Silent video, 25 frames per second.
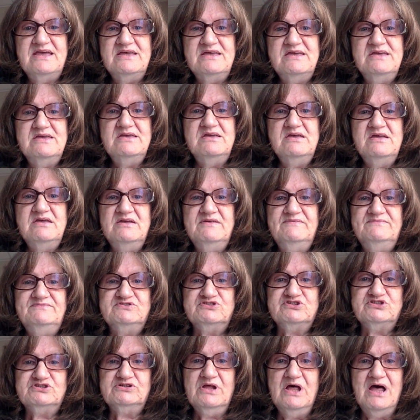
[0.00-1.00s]
Eve,
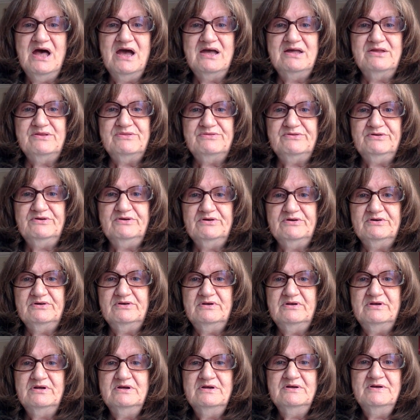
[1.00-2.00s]
July
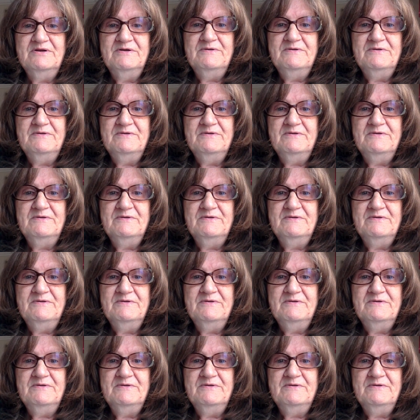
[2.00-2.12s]
3rd.